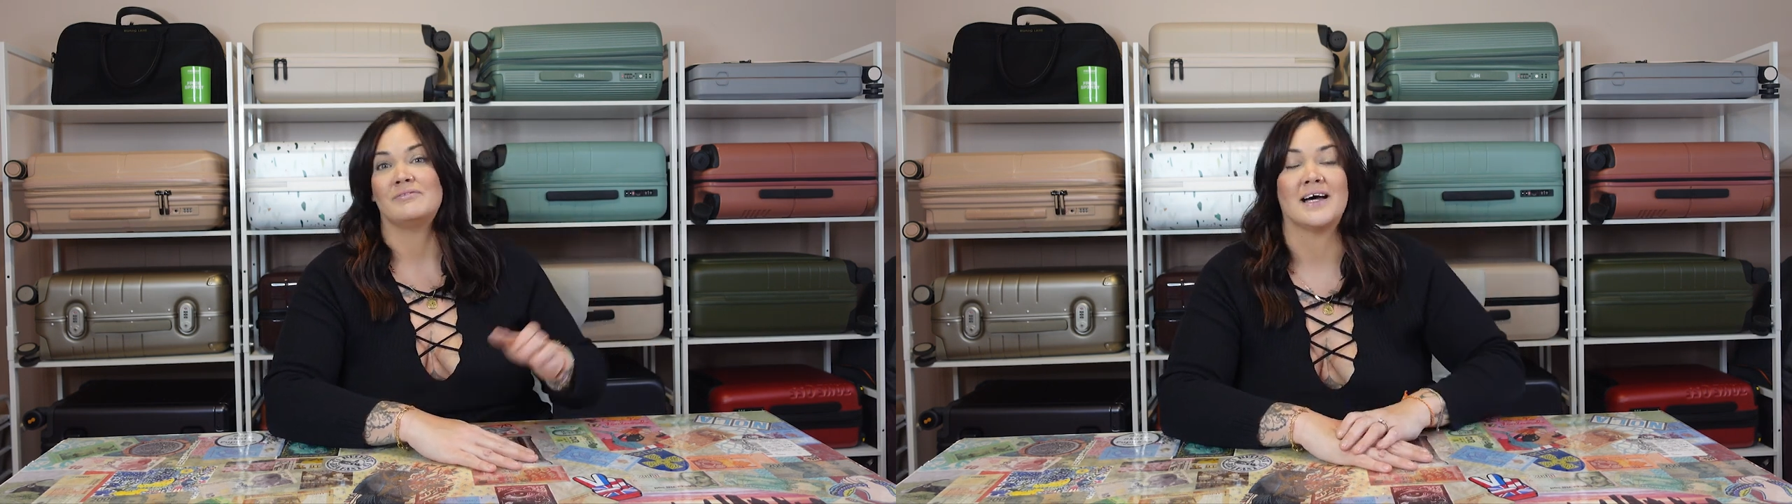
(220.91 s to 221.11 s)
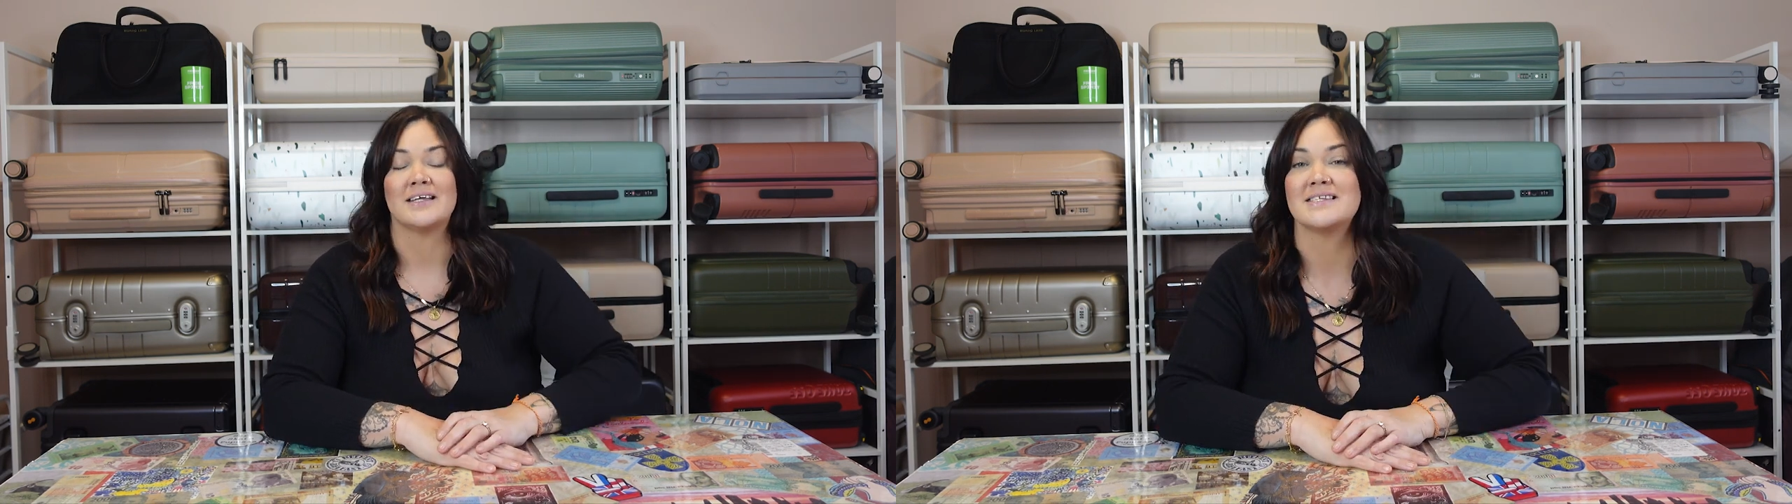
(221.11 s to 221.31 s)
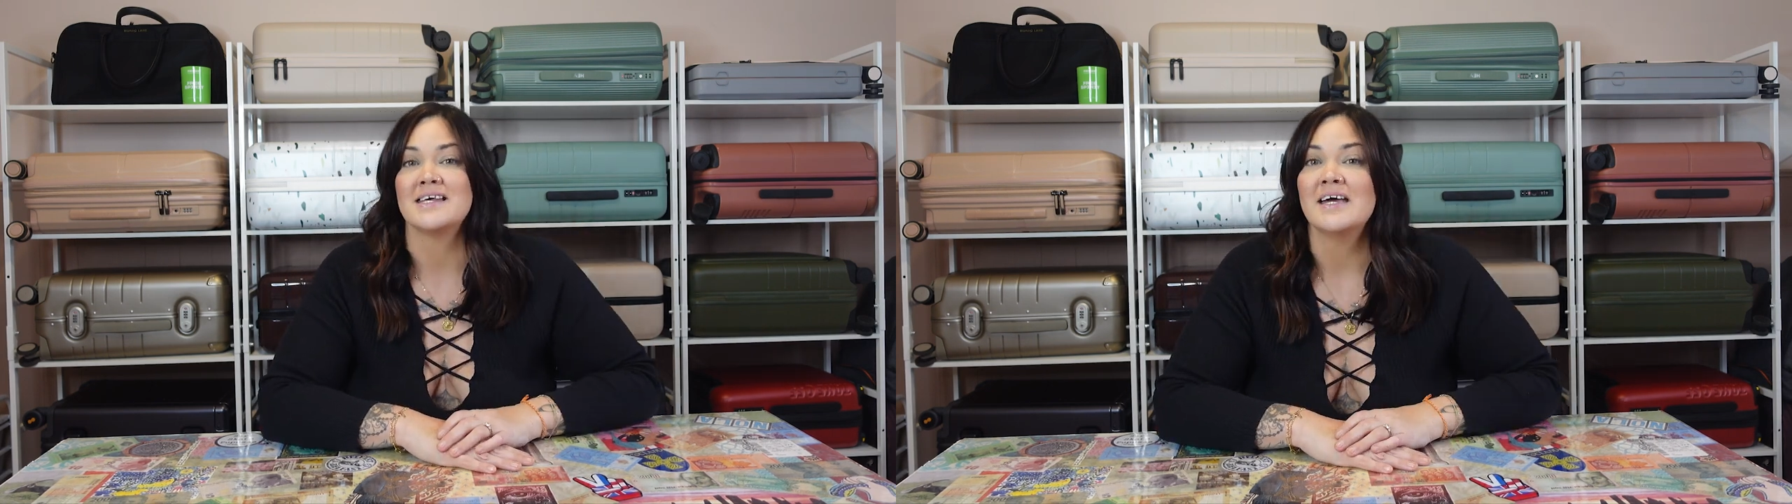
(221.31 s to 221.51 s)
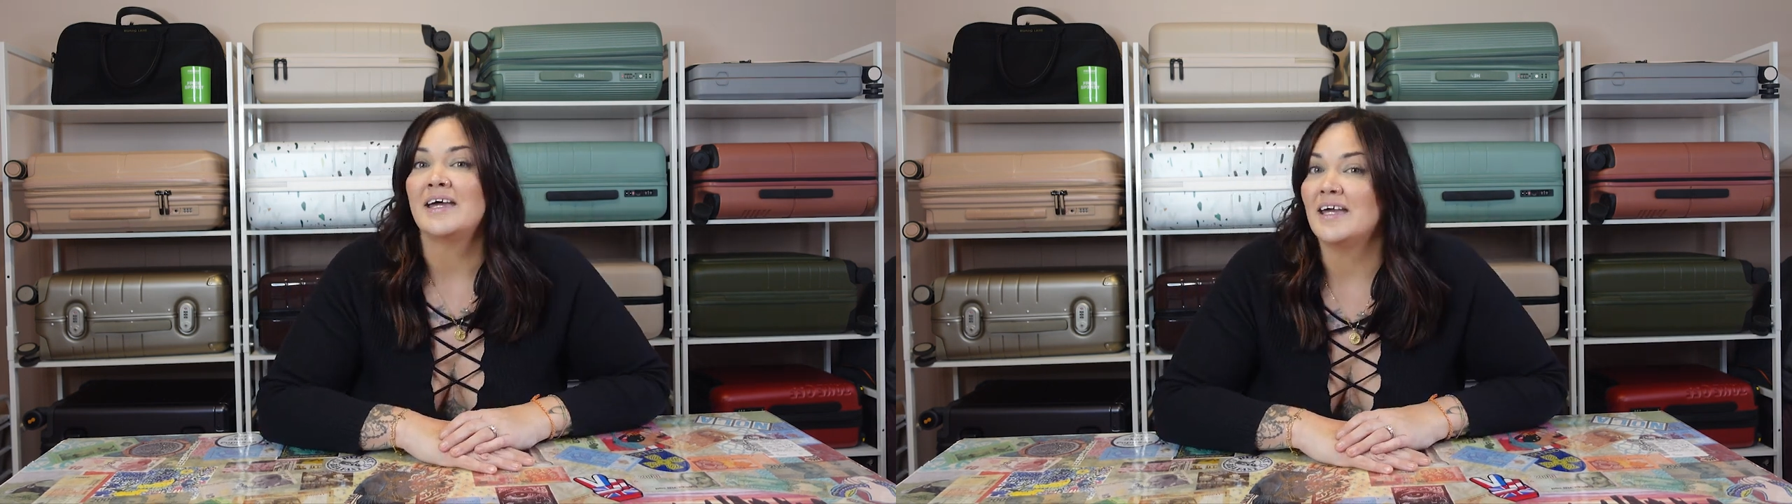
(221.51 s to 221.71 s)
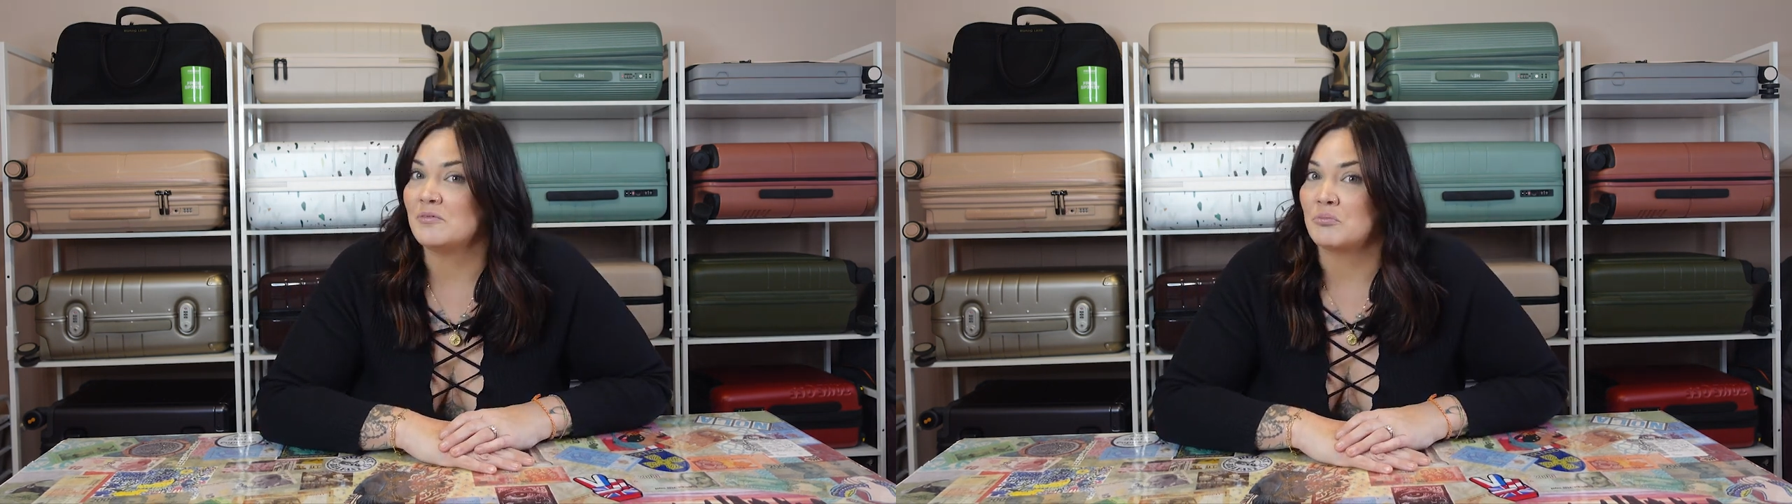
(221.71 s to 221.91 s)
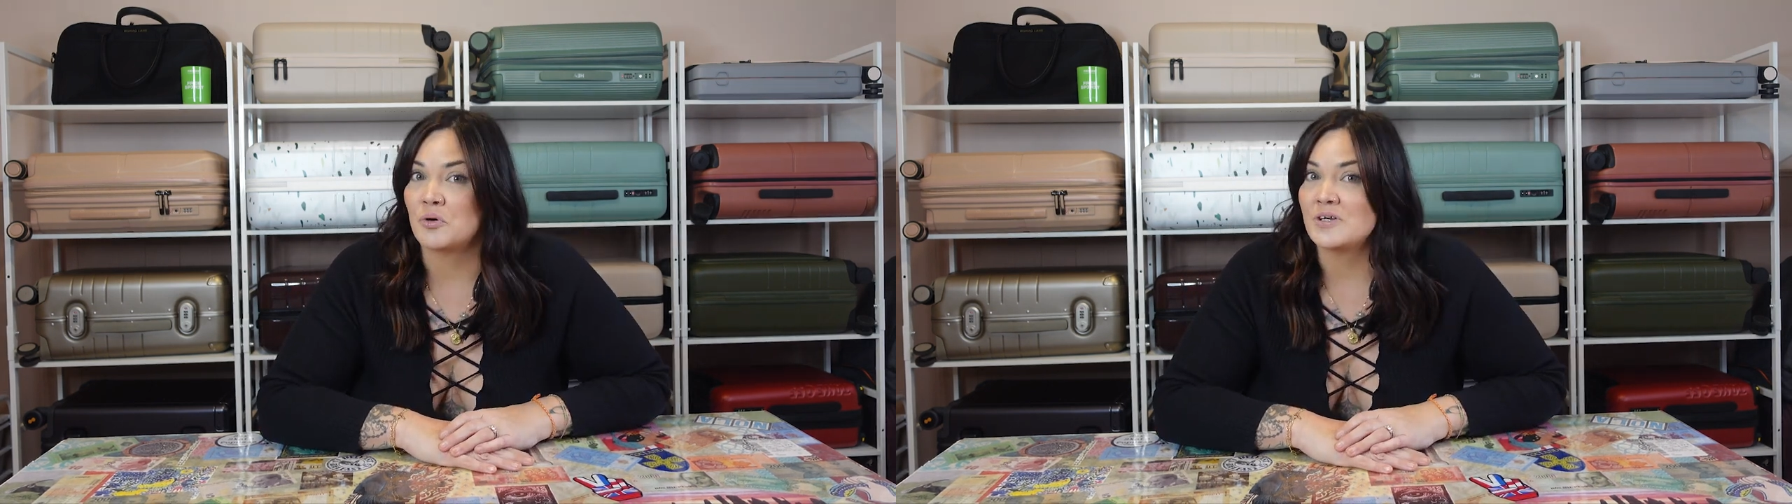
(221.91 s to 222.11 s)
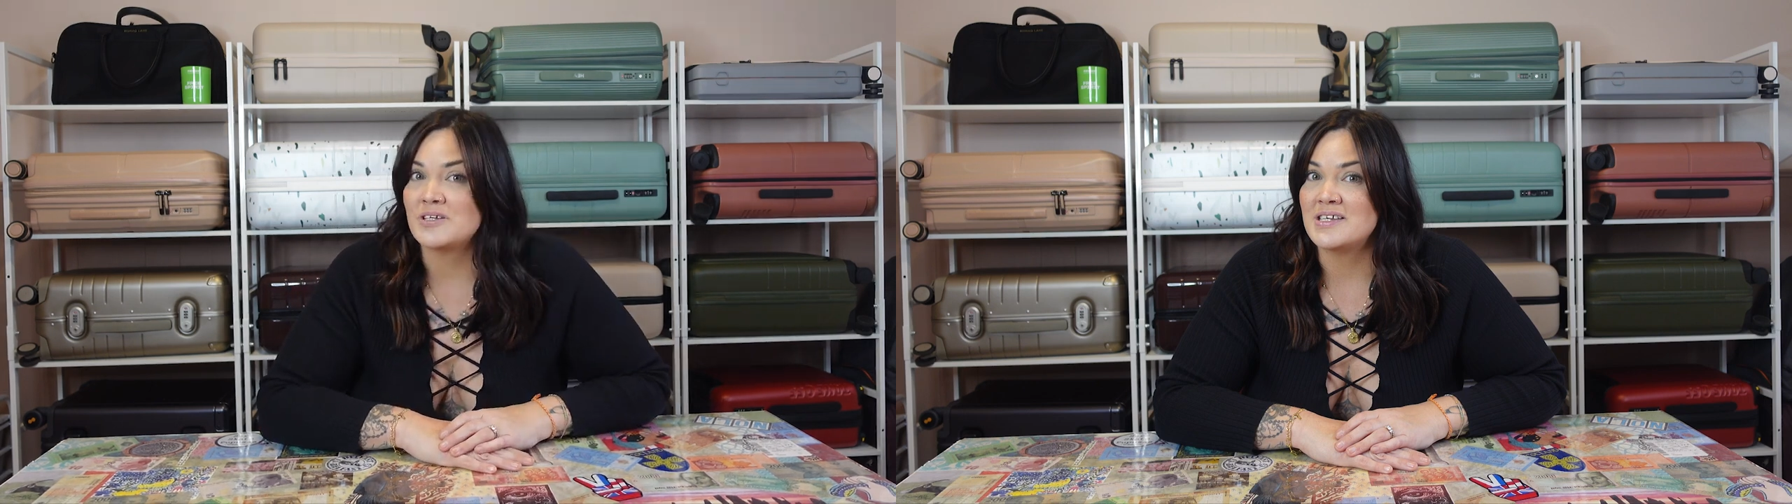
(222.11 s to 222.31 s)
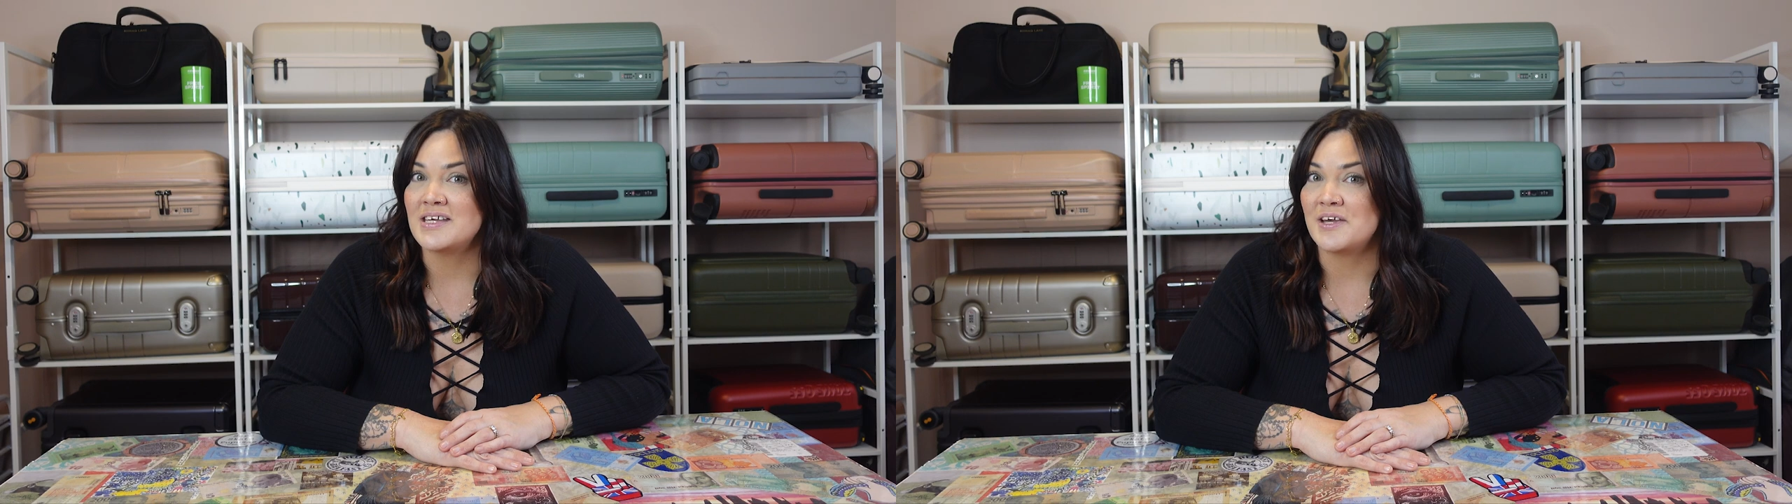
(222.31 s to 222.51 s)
that's important to